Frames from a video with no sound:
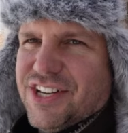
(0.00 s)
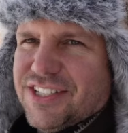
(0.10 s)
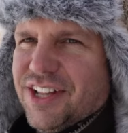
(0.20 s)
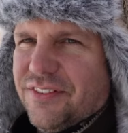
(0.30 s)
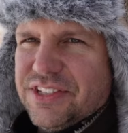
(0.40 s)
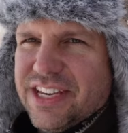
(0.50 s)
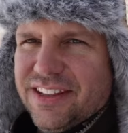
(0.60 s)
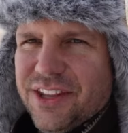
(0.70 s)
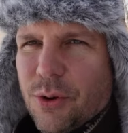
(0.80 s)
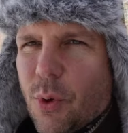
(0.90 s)
just love
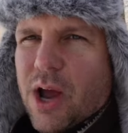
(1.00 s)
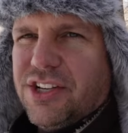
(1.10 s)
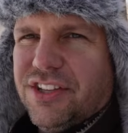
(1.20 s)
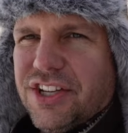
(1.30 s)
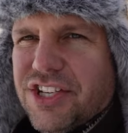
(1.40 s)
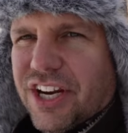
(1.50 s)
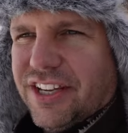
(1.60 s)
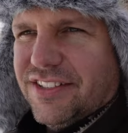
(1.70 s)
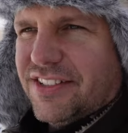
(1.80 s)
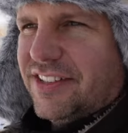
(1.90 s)
sitting there watching the
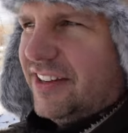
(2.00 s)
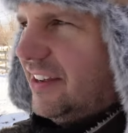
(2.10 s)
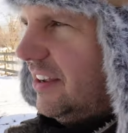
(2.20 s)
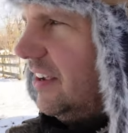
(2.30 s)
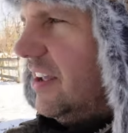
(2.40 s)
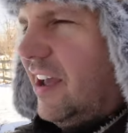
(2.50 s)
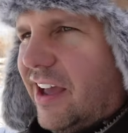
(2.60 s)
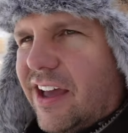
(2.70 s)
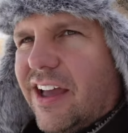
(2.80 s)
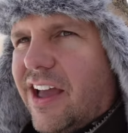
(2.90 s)
chickens.
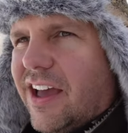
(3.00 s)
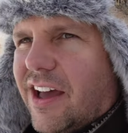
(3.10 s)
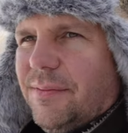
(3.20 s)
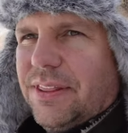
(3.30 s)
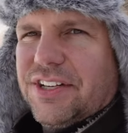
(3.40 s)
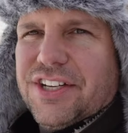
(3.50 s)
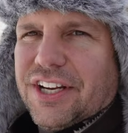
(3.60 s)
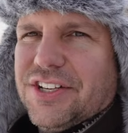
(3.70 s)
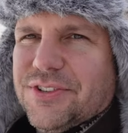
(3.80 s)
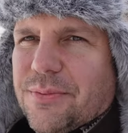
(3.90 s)
I mean, the
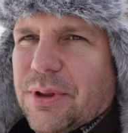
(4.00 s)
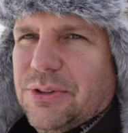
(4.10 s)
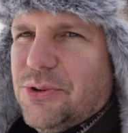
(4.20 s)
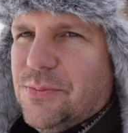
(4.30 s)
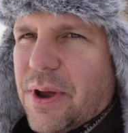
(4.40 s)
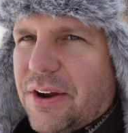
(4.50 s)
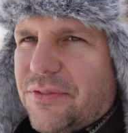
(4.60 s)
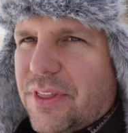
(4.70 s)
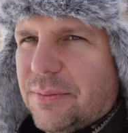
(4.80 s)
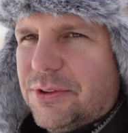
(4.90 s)
chickens are a bit too big
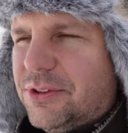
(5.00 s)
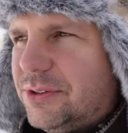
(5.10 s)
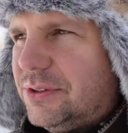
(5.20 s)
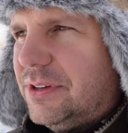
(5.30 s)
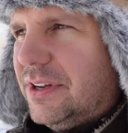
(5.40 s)
for them to